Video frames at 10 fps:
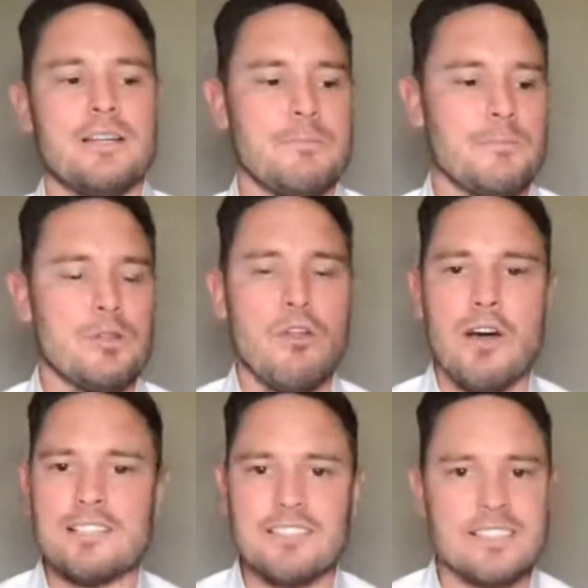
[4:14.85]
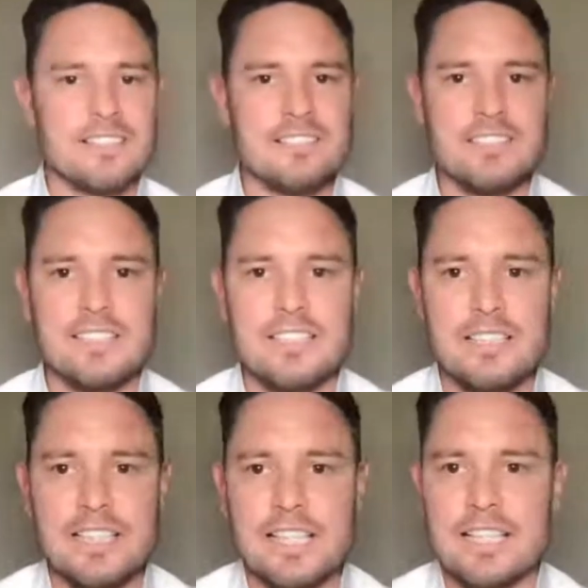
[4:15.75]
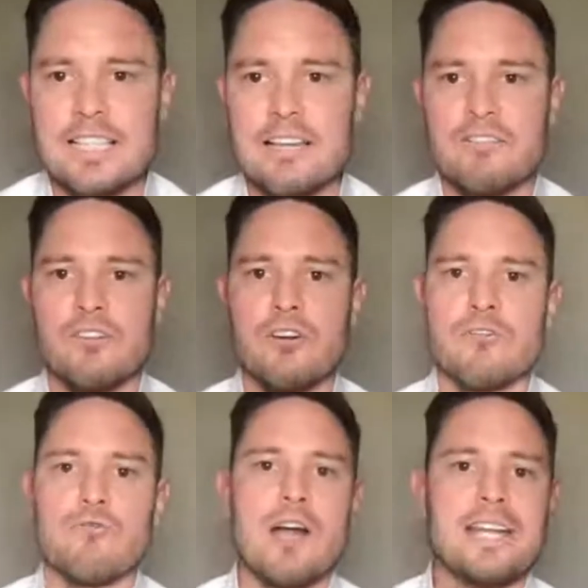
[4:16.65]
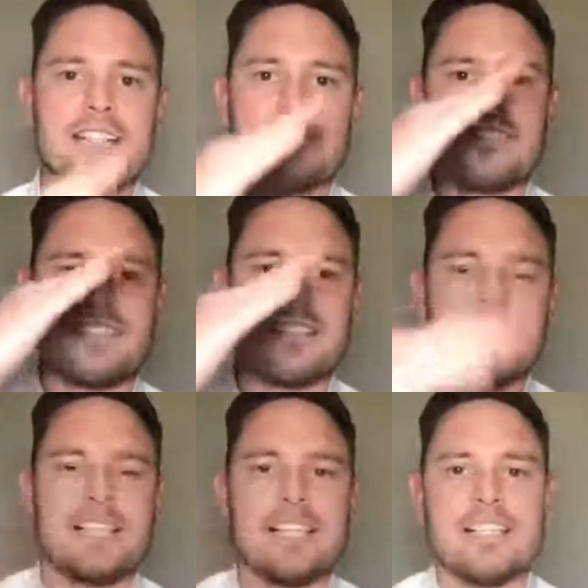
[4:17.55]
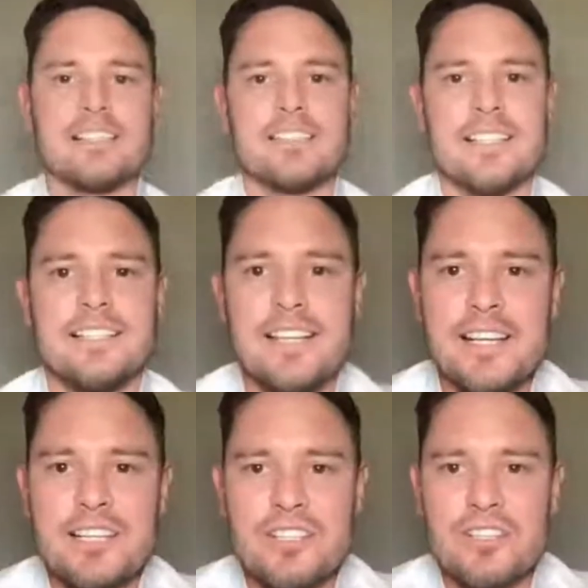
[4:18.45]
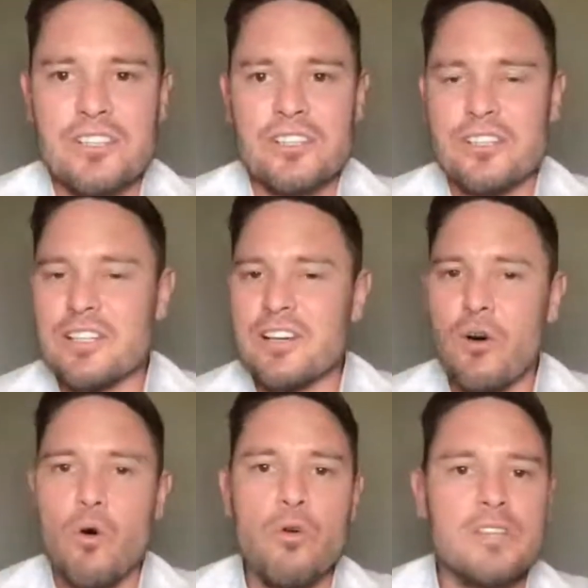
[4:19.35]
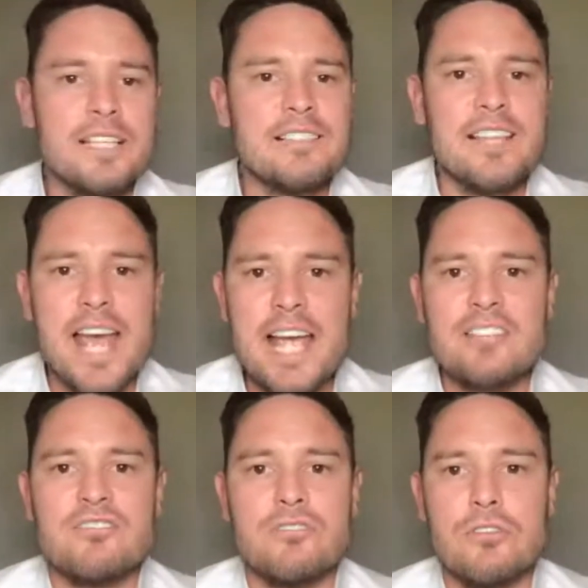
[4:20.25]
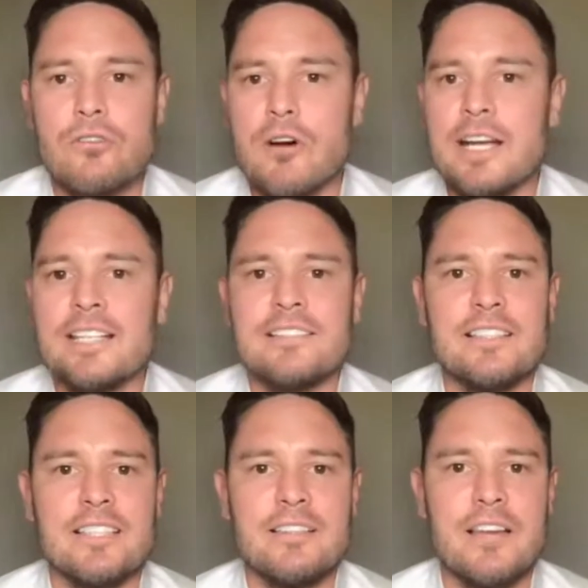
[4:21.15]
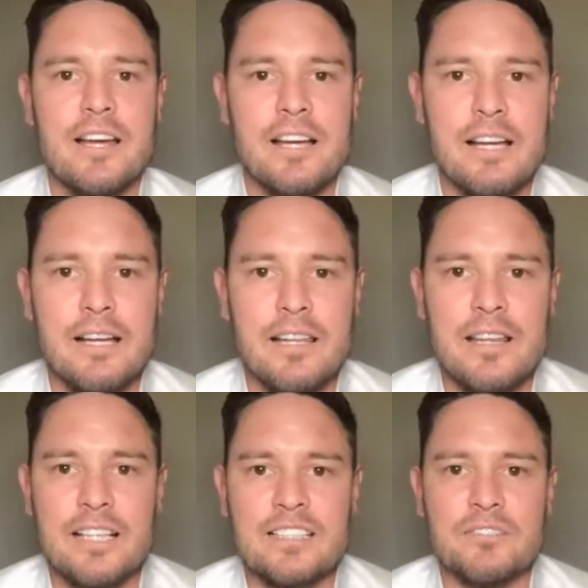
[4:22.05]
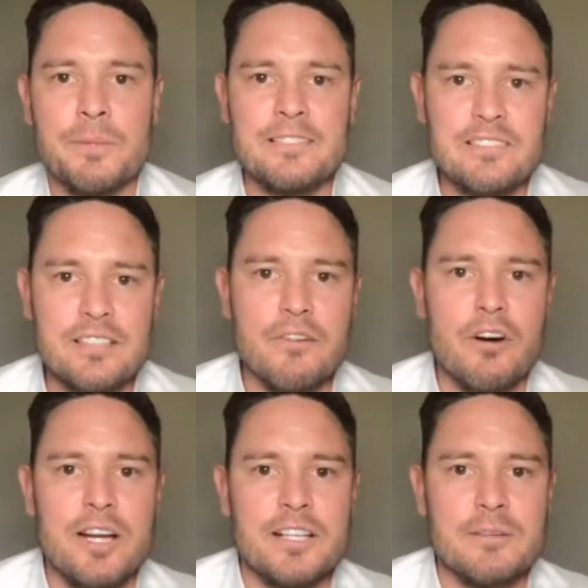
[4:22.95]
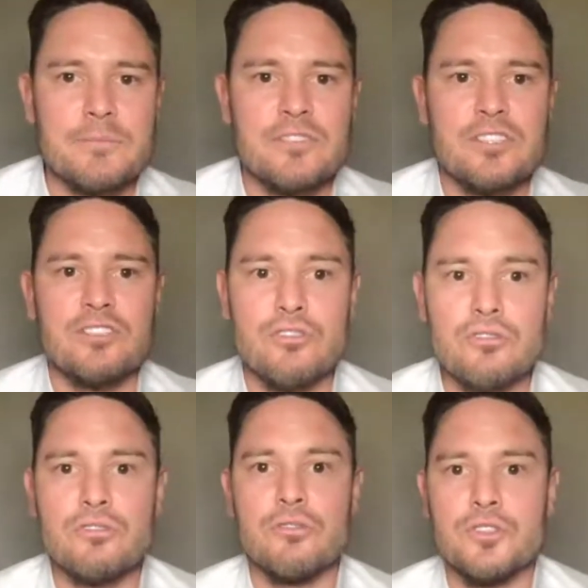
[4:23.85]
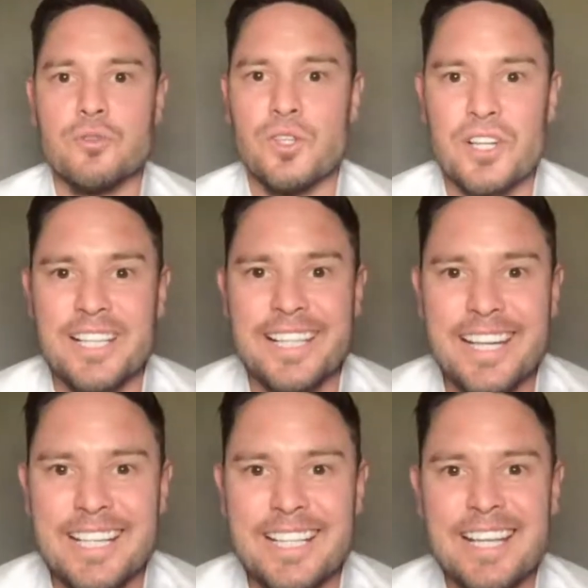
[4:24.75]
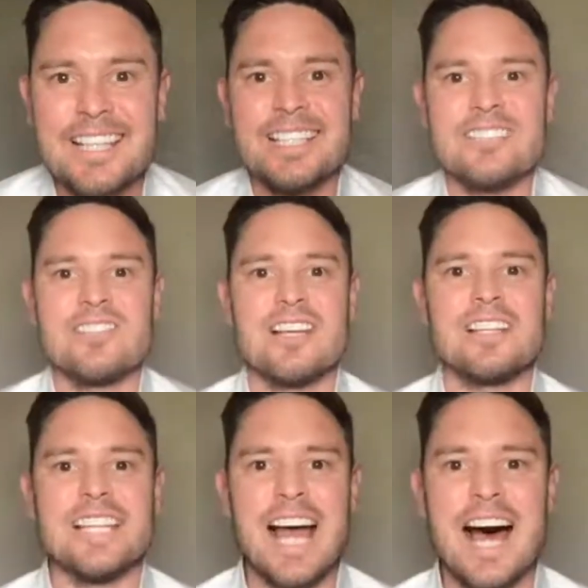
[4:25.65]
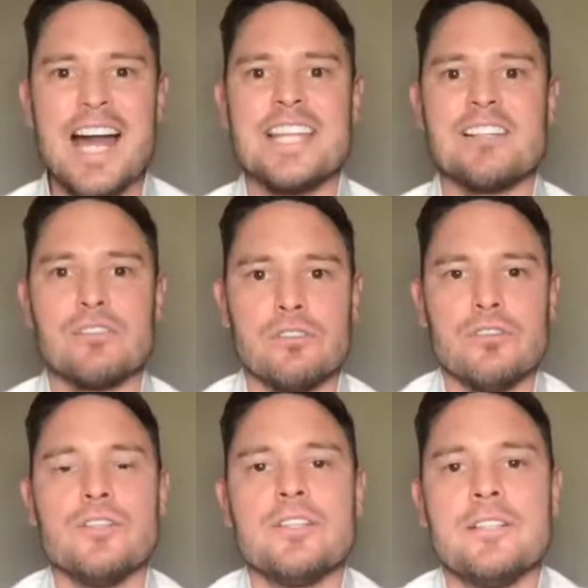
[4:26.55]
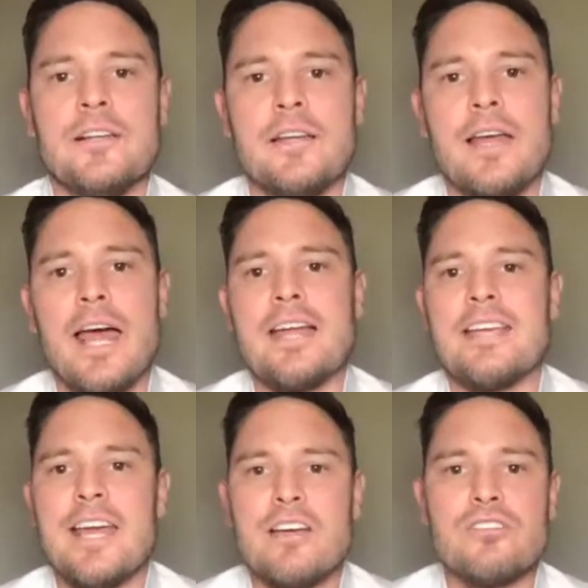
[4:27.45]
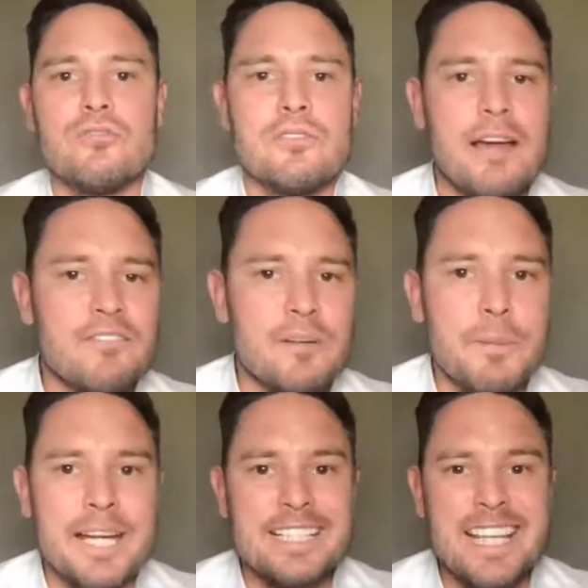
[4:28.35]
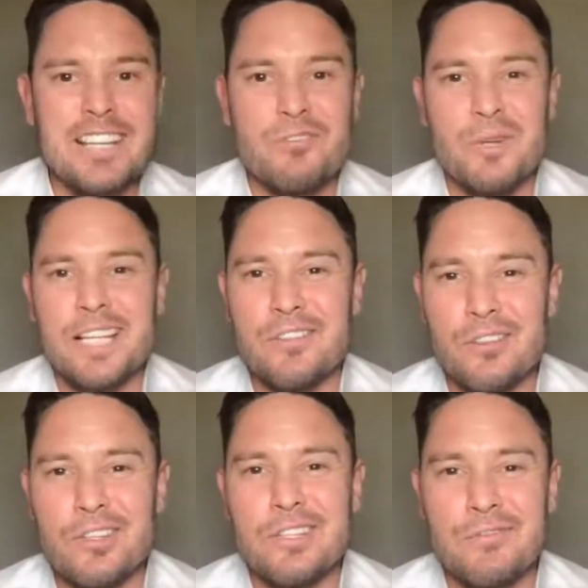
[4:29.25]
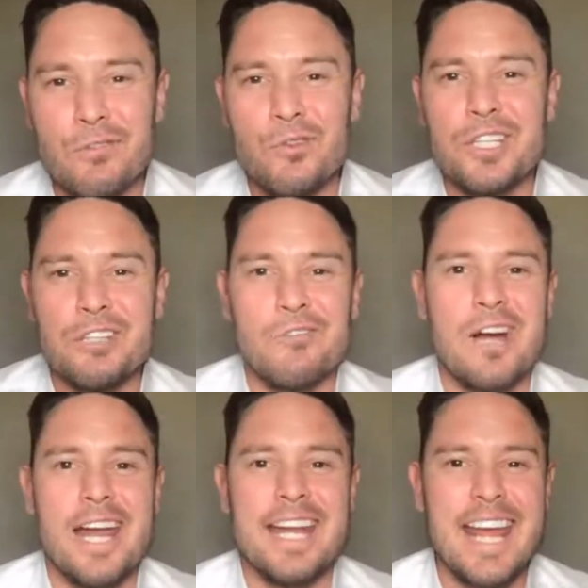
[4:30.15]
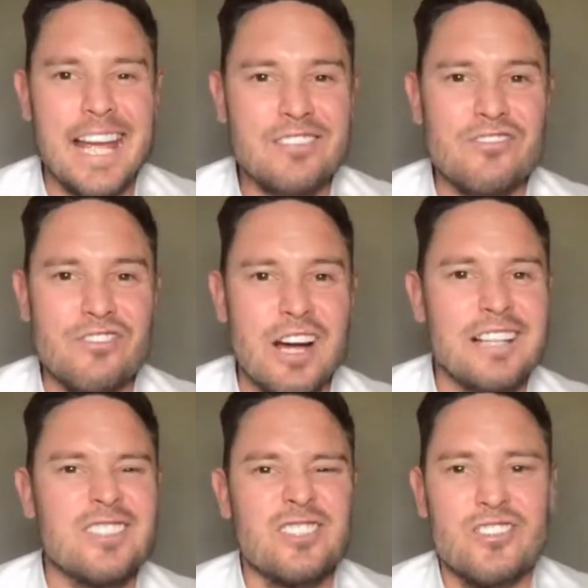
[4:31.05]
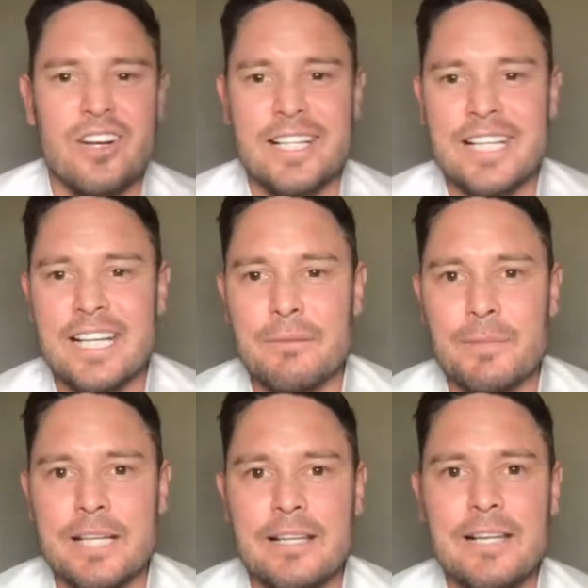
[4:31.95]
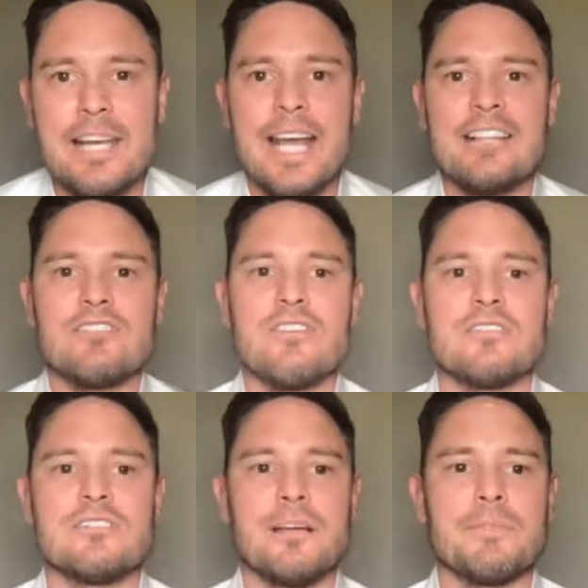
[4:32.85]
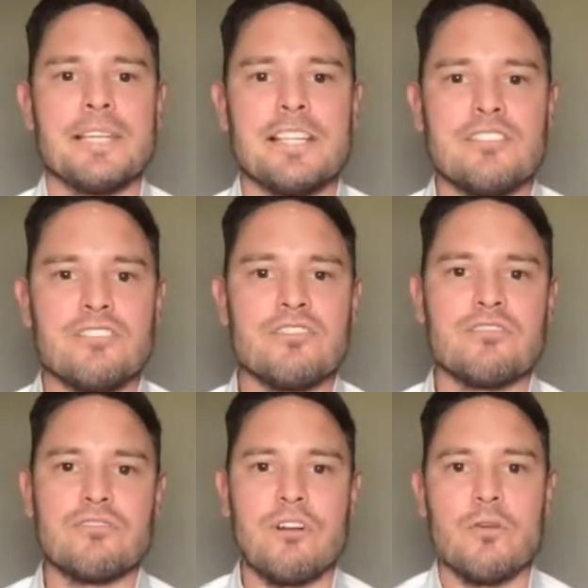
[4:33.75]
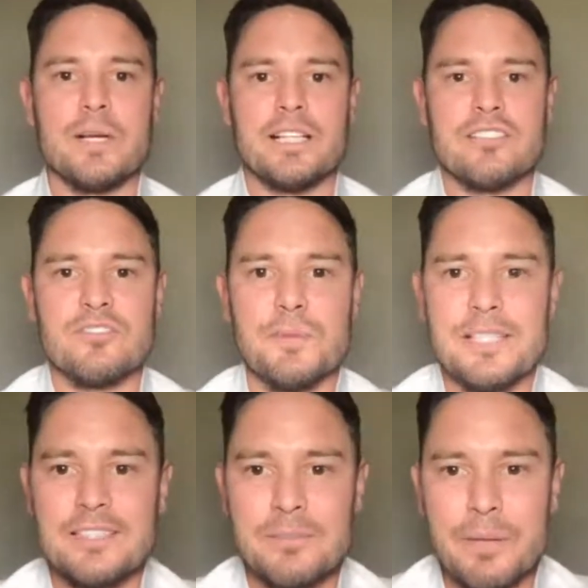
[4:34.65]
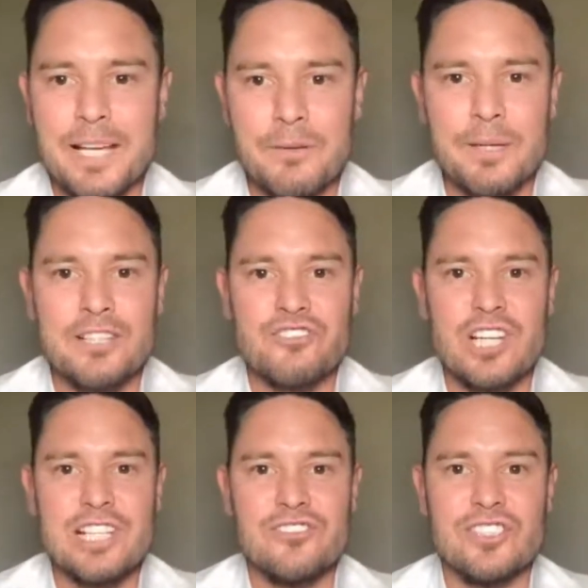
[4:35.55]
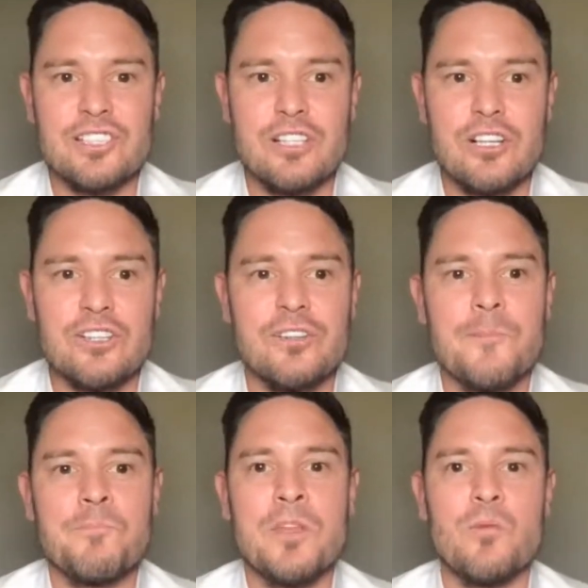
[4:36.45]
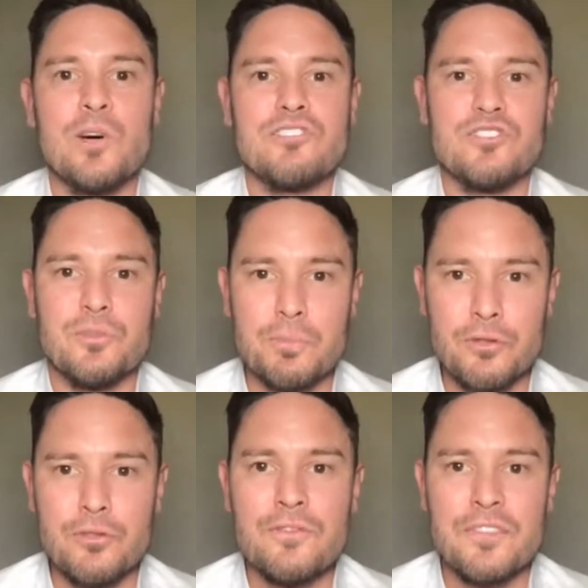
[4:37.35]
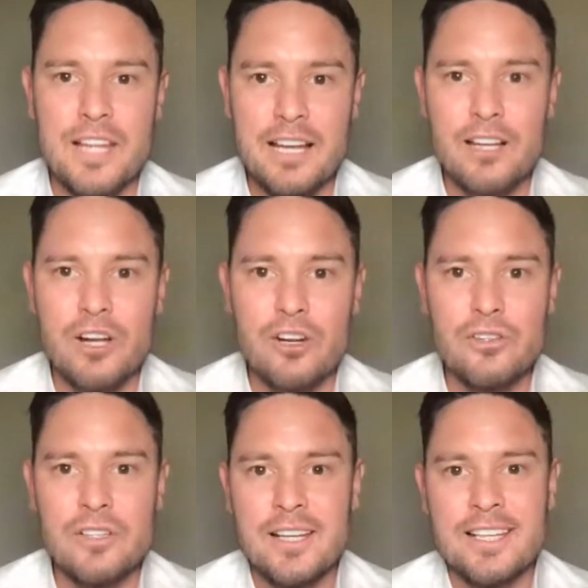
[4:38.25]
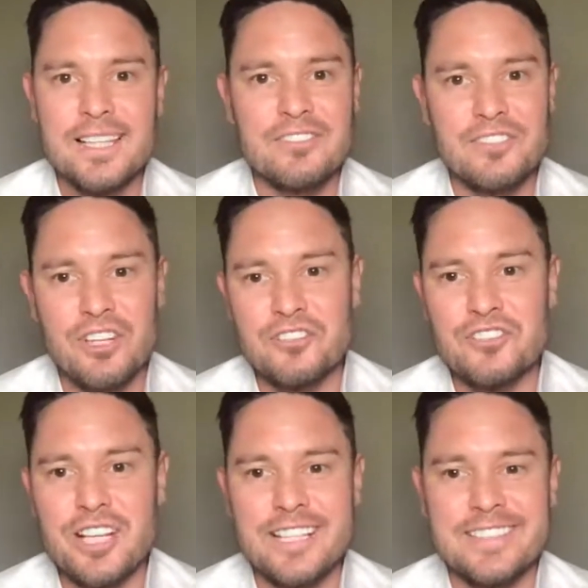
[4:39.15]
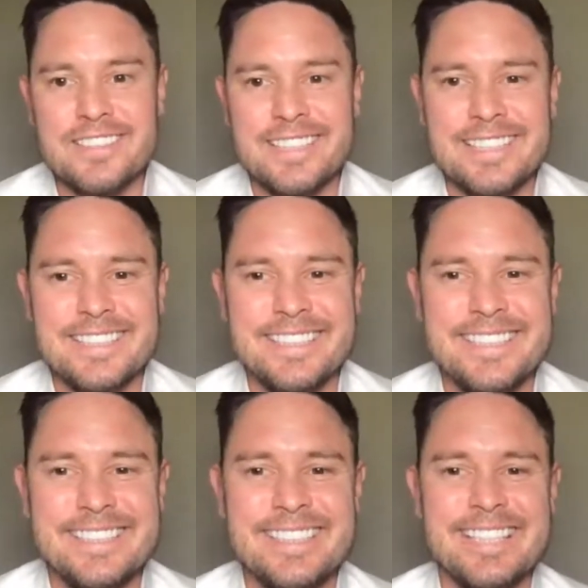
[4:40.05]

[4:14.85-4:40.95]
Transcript: lights in the ceiling, and they've got raked ceilings, and all these extra crazy expensive items that you thought you were going to get that suddenly aren't included, and now you're having to pay 10, 20, 30, 40 grand extra to try and get them in. It's not something you can just throw in and speak to the bank about changing a loan. Once you're approved for that loan, there's no changing it.